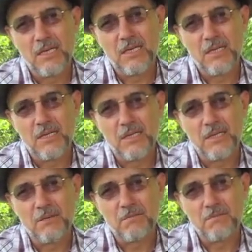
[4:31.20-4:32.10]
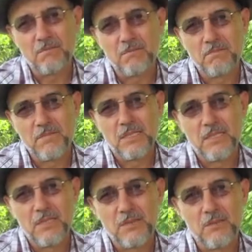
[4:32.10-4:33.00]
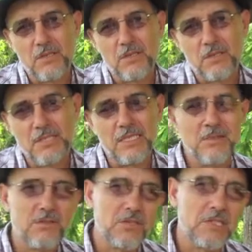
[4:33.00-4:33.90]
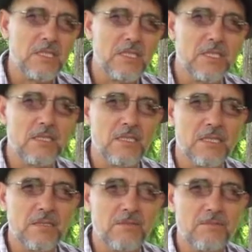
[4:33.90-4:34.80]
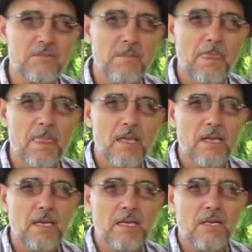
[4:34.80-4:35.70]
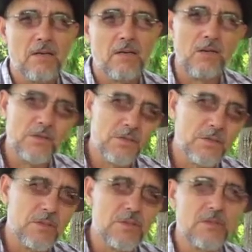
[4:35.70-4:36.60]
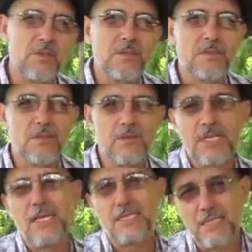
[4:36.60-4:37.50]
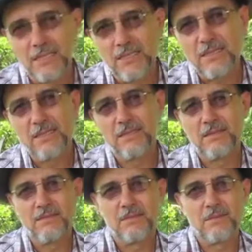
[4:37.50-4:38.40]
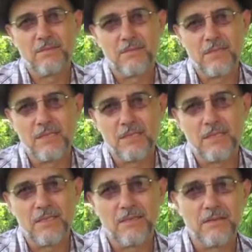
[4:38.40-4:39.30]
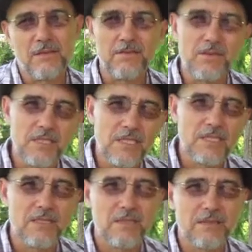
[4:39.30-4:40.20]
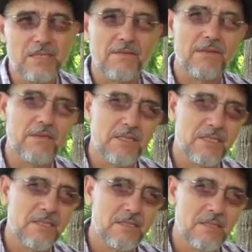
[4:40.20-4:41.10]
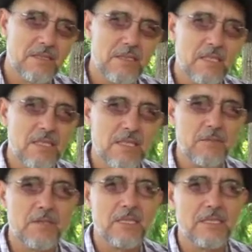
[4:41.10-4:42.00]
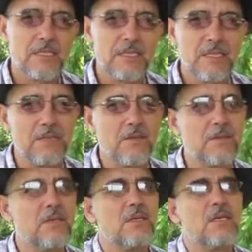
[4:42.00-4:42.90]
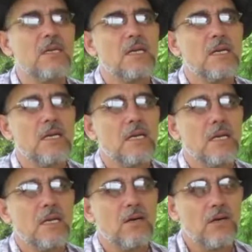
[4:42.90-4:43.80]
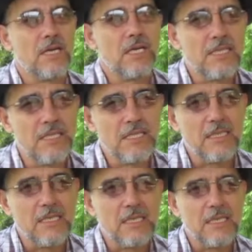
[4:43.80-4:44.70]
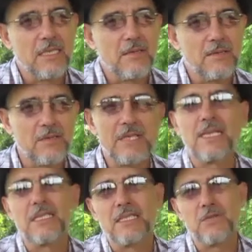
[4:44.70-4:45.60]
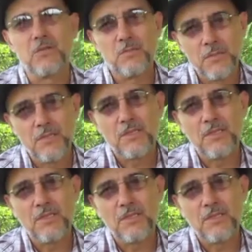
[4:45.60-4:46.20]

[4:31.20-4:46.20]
um, working on the industry and um, also organizing uh, refugees, Salvadoran immigrants day or organizing uh, solidarity groups